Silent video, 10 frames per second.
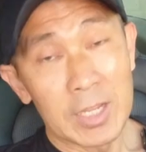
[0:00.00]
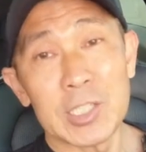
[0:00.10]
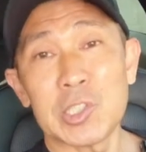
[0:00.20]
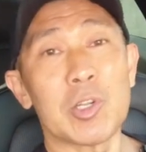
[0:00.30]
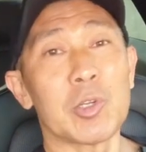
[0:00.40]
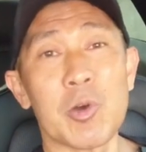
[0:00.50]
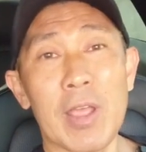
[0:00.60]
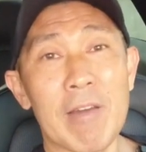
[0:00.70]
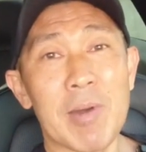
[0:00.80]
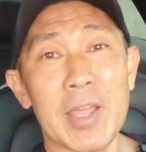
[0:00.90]
still don't
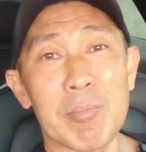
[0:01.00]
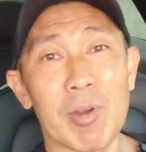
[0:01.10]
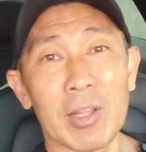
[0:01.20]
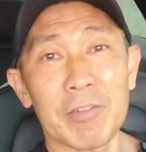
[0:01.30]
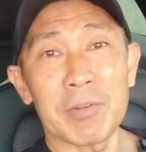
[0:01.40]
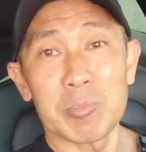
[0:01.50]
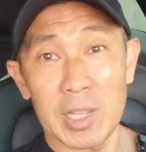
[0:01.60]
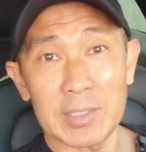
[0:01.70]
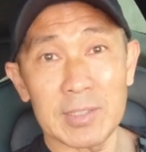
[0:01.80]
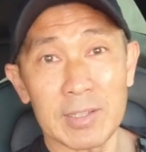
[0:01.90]
have my umbrella from
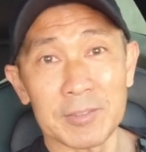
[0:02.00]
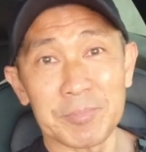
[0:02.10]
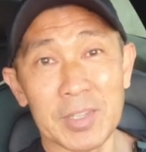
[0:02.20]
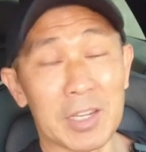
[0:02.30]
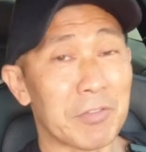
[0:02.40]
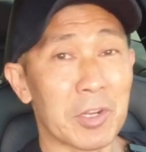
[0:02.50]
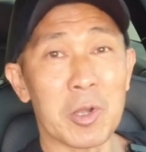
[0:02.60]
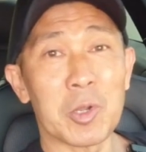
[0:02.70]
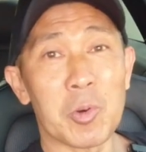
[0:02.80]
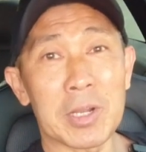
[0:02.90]
Tesla, and if you
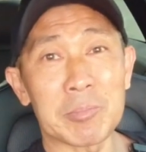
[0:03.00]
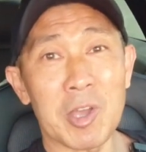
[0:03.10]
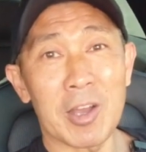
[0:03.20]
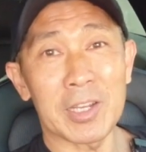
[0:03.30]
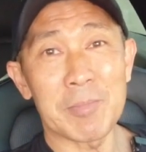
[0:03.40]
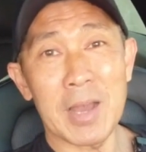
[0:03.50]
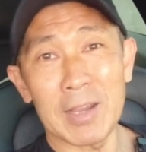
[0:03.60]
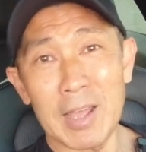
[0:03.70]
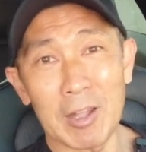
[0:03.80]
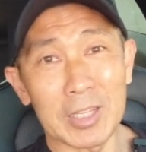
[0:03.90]
don't know what I'm talking
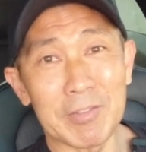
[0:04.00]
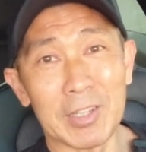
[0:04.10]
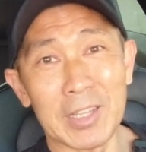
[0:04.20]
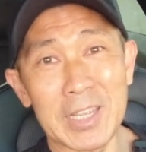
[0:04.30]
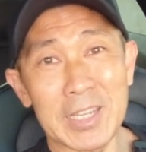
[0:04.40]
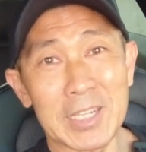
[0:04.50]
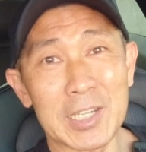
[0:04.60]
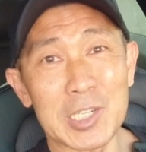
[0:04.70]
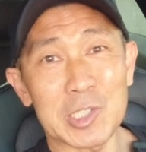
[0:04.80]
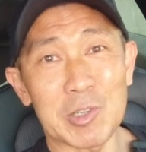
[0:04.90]
about, I'll leave a link in the
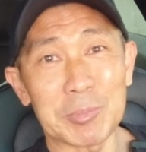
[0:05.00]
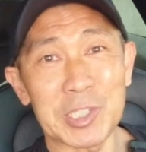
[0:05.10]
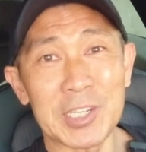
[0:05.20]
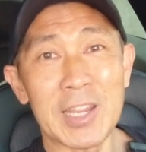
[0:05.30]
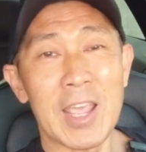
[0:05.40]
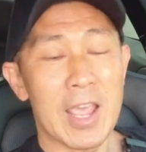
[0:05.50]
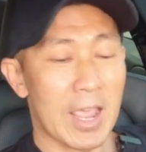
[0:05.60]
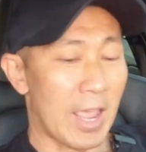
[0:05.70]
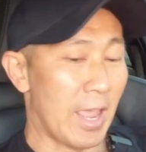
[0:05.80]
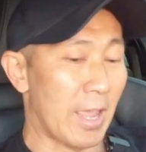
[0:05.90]
description.
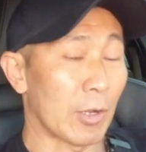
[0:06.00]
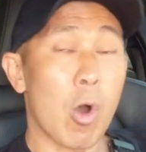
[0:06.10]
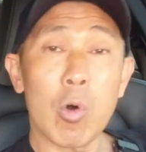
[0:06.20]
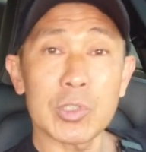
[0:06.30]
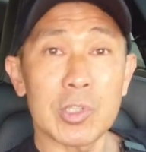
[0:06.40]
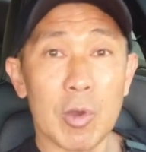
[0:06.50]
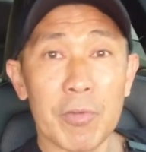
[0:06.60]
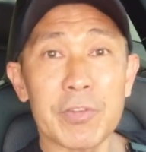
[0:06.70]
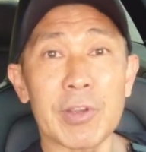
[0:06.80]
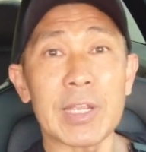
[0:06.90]
And also,
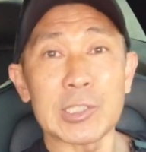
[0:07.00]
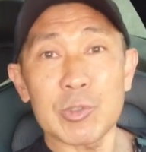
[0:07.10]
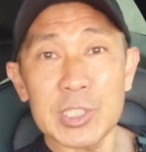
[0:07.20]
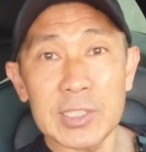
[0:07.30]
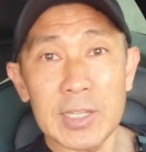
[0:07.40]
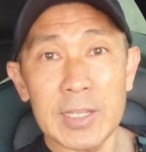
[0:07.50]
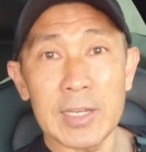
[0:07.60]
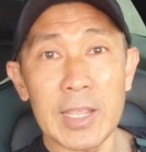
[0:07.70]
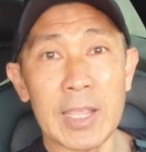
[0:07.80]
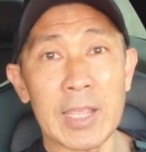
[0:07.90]
if you're
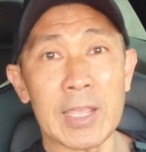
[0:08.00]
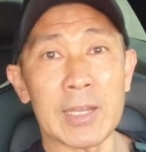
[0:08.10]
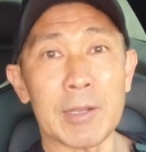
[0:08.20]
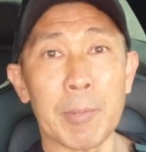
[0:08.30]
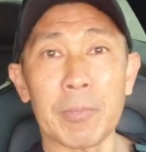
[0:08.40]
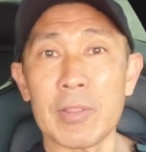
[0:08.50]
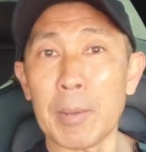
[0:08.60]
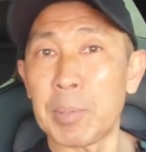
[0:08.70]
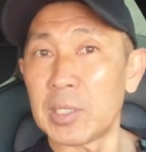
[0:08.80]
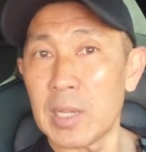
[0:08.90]
interested in the
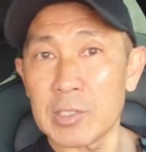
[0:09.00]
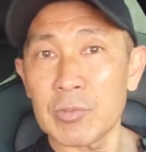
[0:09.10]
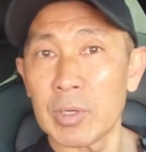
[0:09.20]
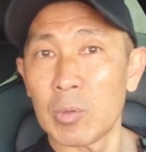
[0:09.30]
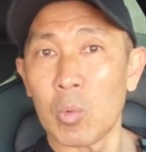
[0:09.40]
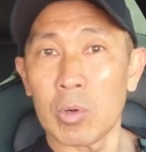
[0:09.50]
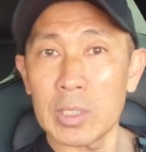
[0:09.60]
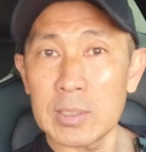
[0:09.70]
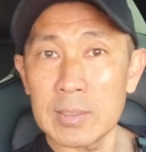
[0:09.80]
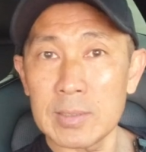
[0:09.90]
pedestrian
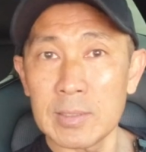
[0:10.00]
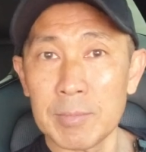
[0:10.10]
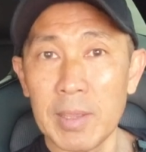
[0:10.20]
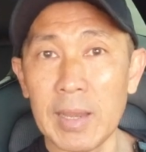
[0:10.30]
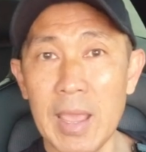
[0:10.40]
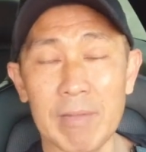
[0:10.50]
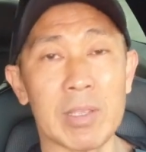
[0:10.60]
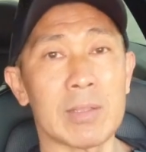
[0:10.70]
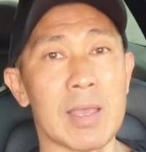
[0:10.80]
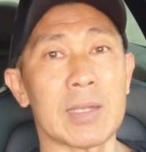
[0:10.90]
warning system and
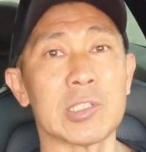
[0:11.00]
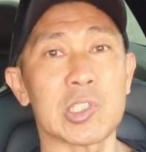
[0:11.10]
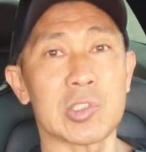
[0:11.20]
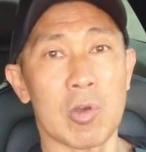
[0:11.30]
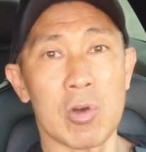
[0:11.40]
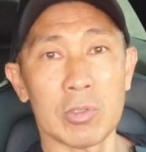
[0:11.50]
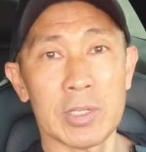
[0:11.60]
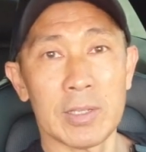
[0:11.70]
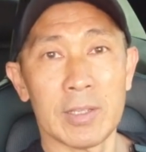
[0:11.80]
having that installed,